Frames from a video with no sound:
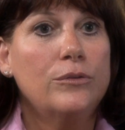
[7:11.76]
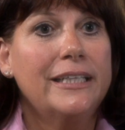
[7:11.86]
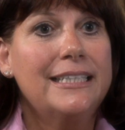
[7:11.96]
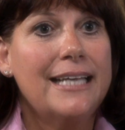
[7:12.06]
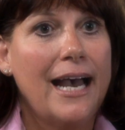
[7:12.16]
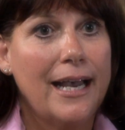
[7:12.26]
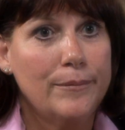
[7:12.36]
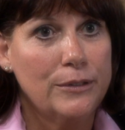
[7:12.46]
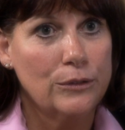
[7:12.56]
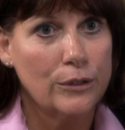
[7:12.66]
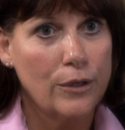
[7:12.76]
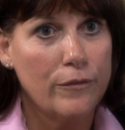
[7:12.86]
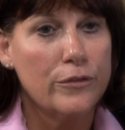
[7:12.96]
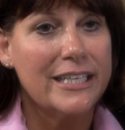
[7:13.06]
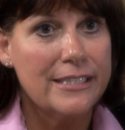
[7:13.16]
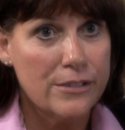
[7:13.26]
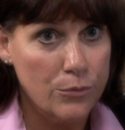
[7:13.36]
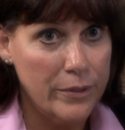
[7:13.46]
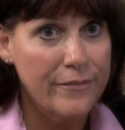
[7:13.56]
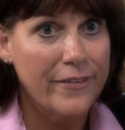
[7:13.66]
need time to look over these
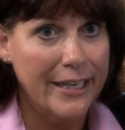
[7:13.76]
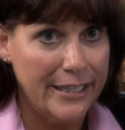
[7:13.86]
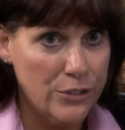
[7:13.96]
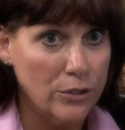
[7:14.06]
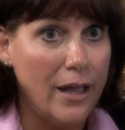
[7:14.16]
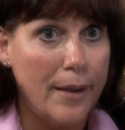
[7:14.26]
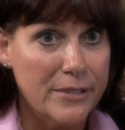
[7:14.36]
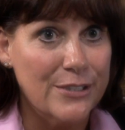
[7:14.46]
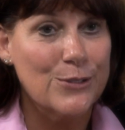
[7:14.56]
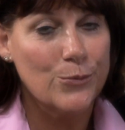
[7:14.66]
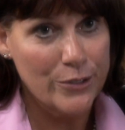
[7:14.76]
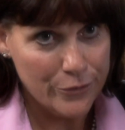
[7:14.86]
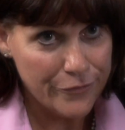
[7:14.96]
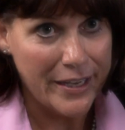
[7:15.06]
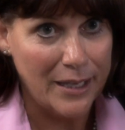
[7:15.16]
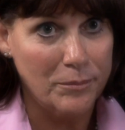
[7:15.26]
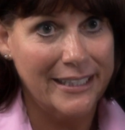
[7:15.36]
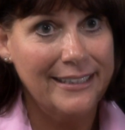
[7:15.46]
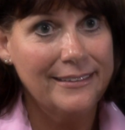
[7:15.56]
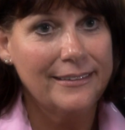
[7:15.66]
three financial options with your
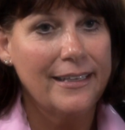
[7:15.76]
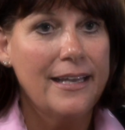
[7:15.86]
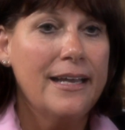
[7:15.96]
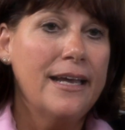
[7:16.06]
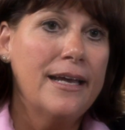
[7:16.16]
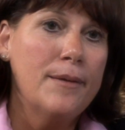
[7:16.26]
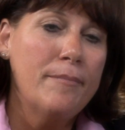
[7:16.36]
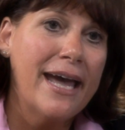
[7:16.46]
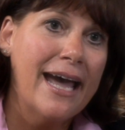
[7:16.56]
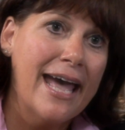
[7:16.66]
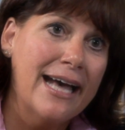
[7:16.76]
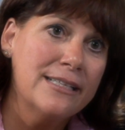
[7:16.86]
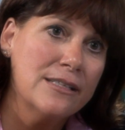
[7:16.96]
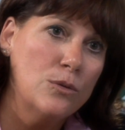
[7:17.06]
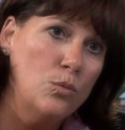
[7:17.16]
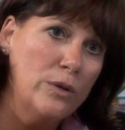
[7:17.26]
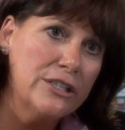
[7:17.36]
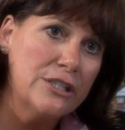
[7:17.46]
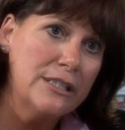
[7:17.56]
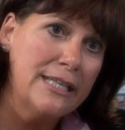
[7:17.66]
family. May I ask
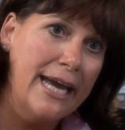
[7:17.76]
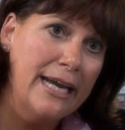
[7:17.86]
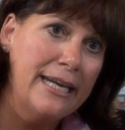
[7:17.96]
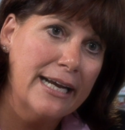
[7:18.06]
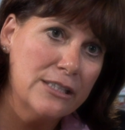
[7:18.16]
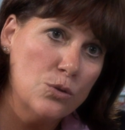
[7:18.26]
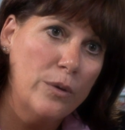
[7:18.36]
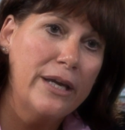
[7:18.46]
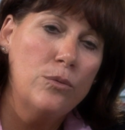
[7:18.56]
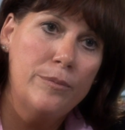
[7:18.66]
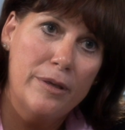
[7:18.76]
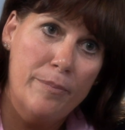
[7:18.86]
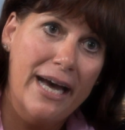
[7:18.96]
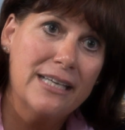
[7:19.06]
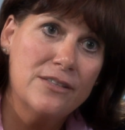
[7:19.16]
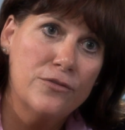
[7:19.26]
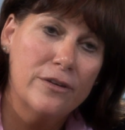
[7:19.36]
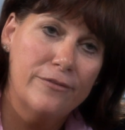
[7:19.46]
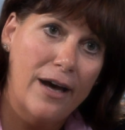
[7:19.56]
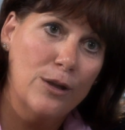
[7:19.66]
which day next week would be best for a
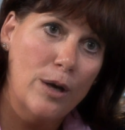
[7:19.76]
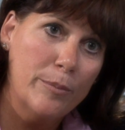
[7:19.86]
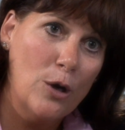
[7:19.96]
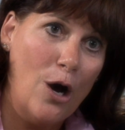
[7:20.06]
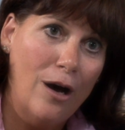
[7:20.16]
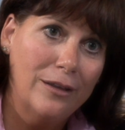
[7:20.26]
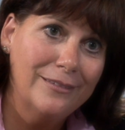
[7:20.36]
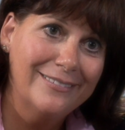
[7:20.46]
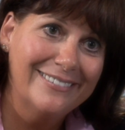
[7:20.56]
follow-up call?